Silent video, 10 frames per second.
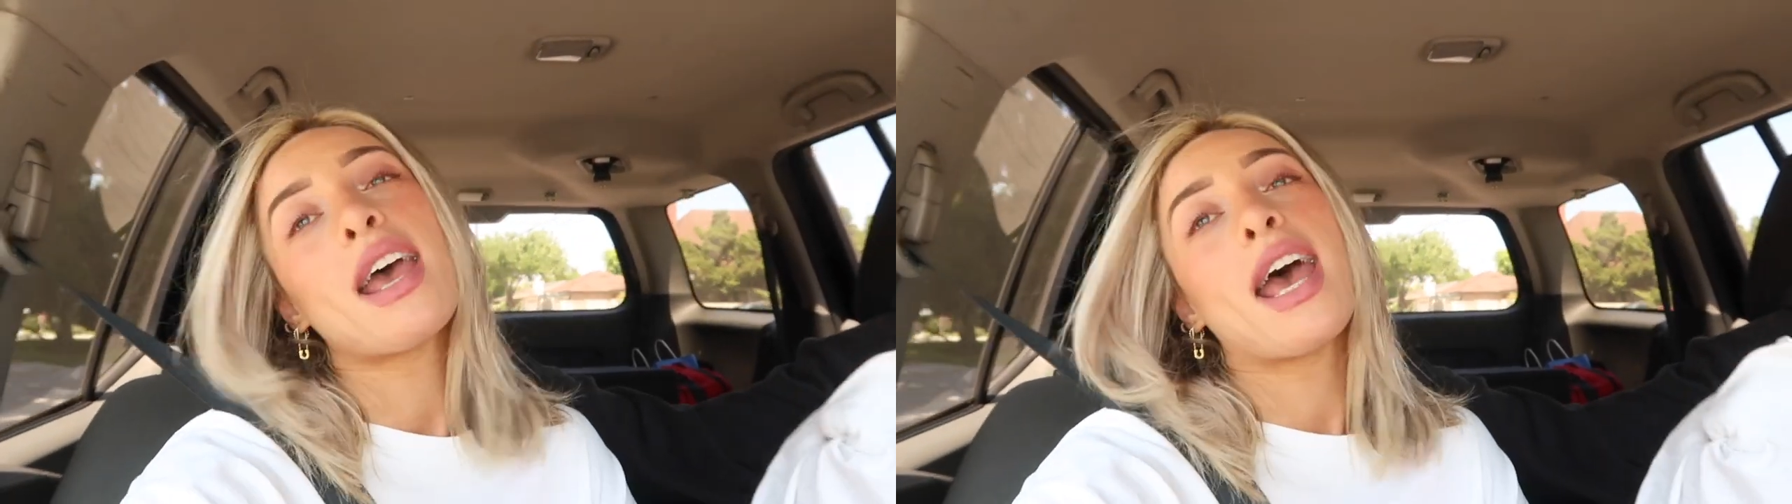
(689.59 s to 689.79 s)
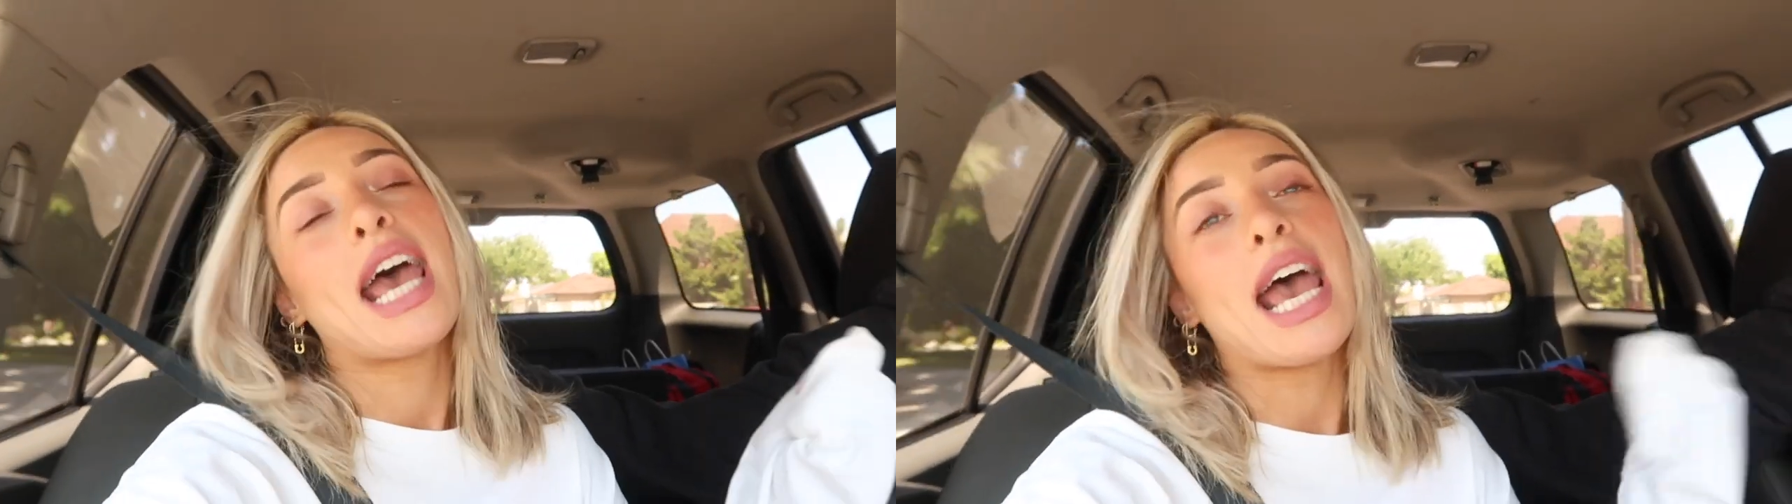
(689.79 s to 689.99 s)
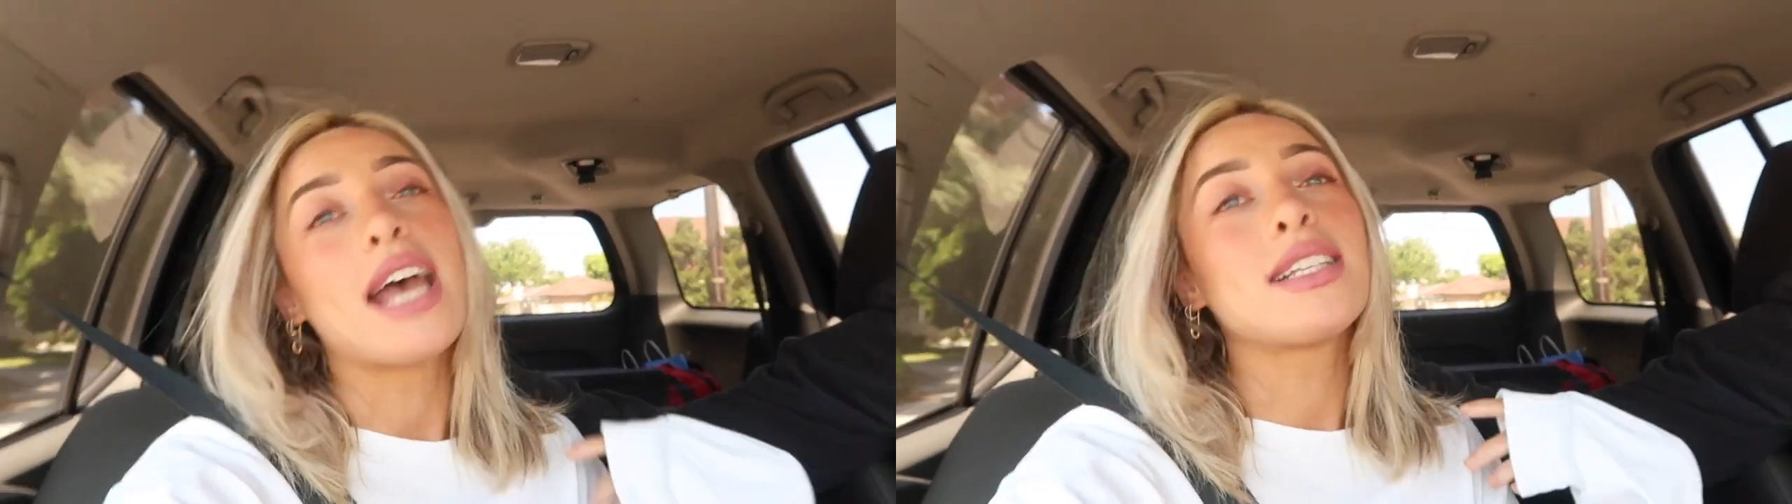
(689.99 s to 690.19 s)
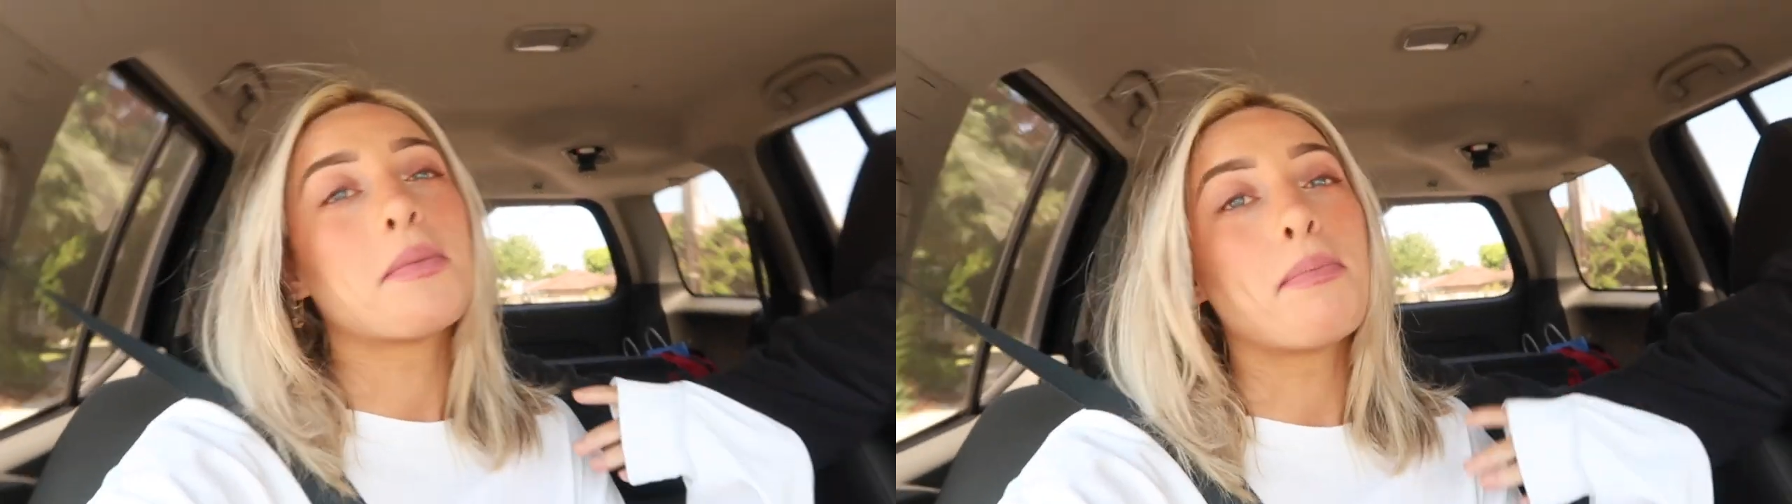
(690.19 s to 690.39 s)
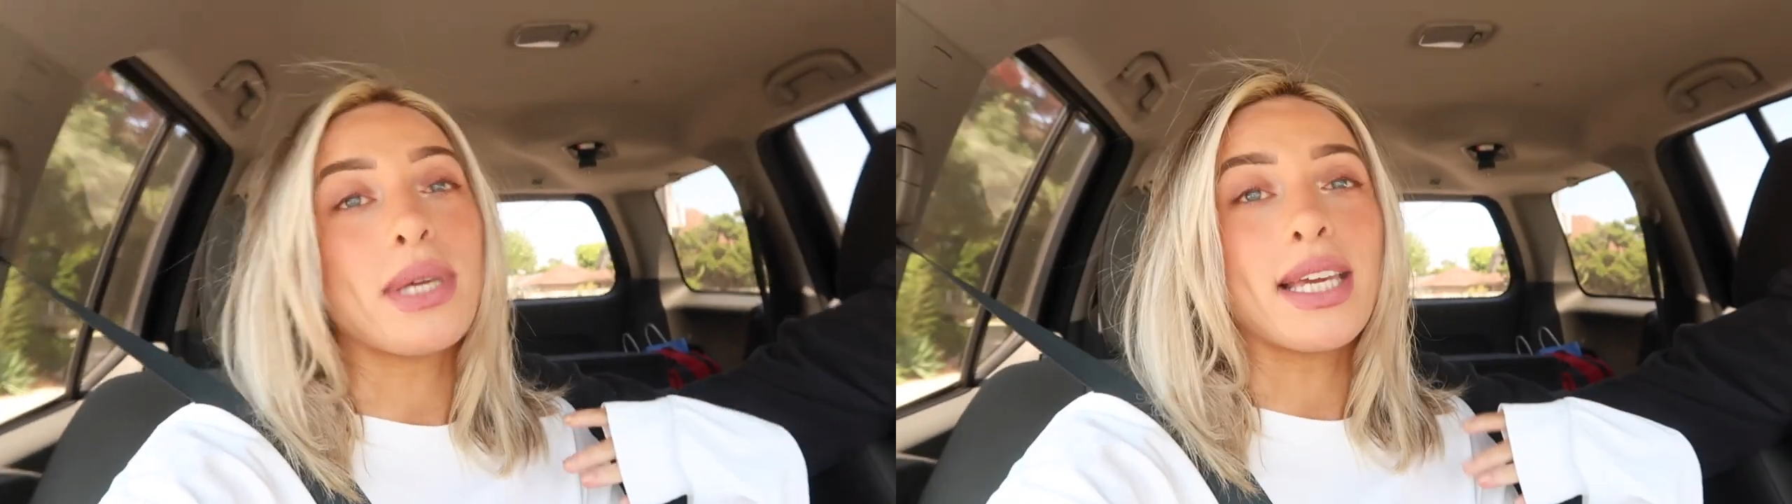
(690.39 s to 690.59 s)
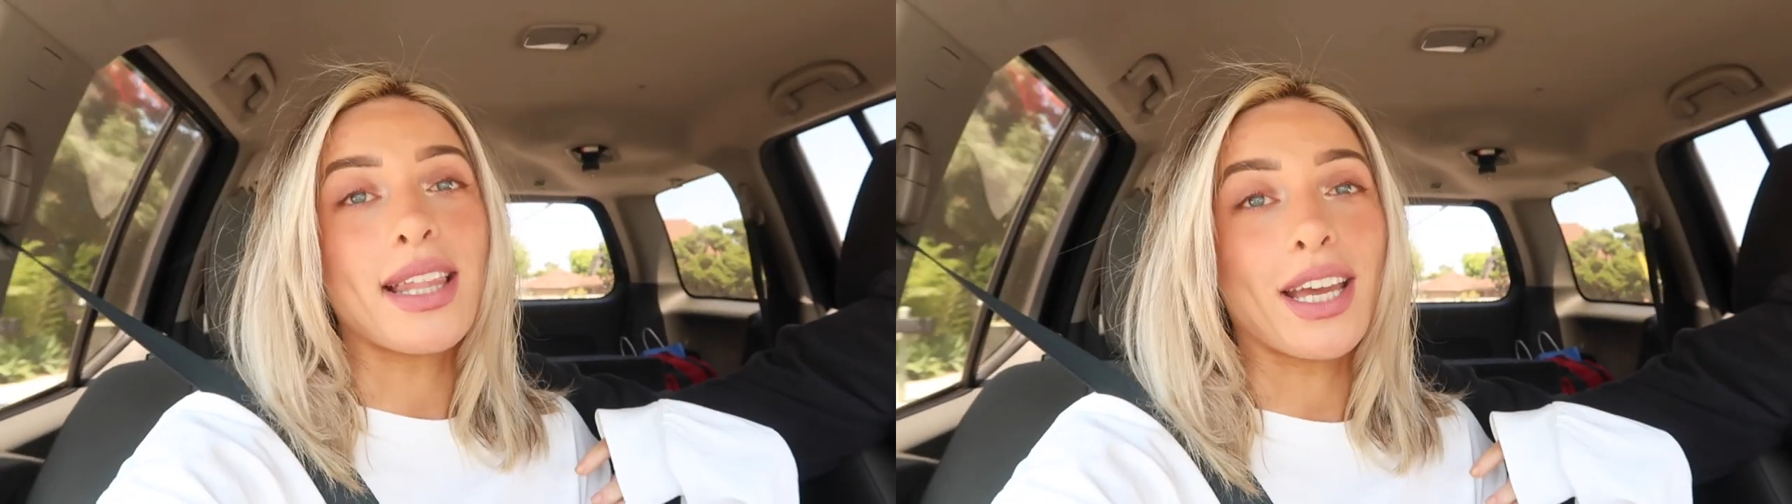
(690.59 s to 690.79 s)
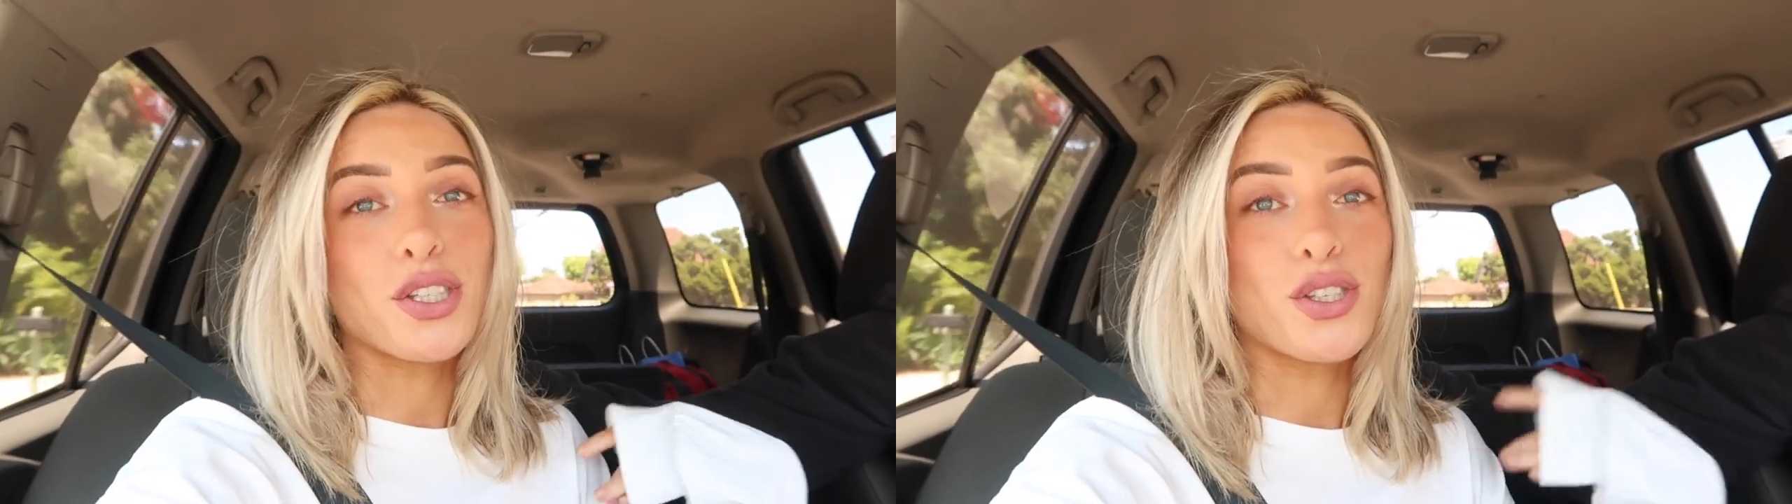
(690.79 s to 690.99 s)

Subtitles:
and to be like